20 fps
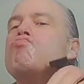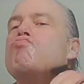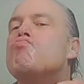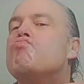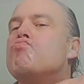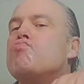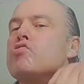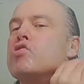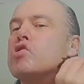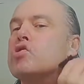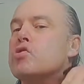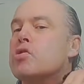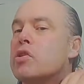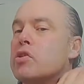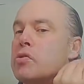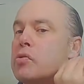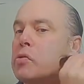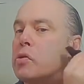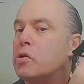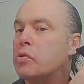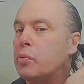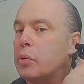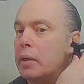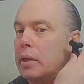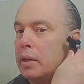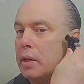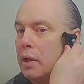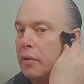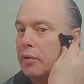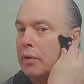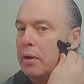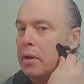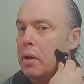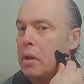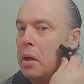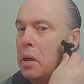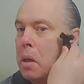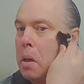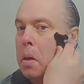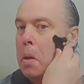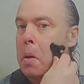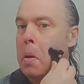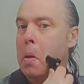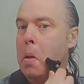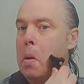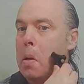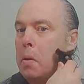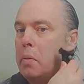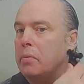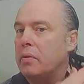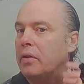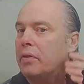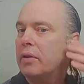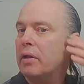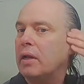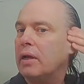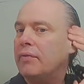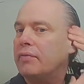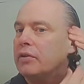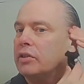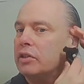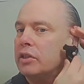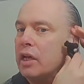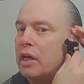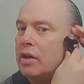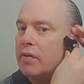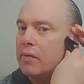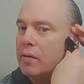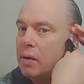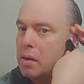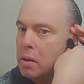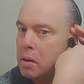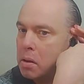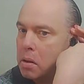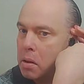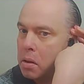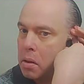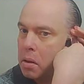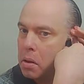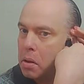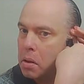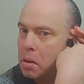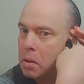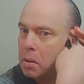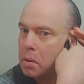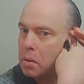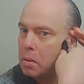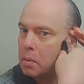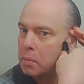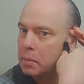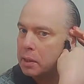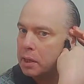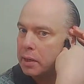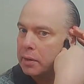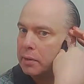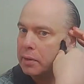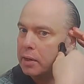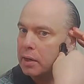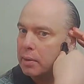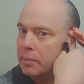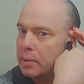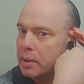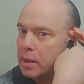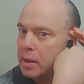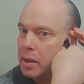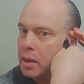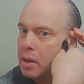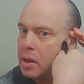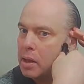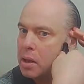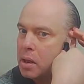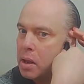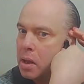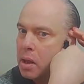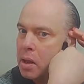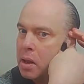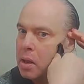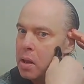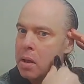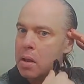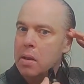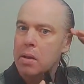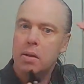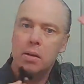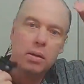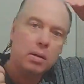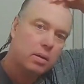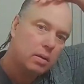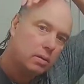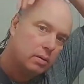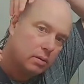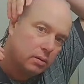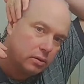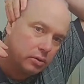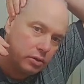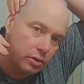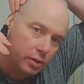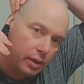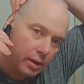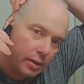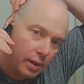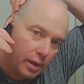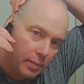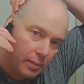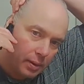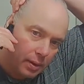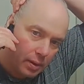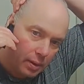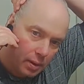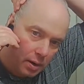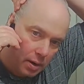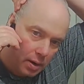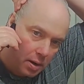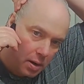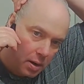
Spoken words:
there's really nothing left to shave. Getting there a bit. Try that bit there.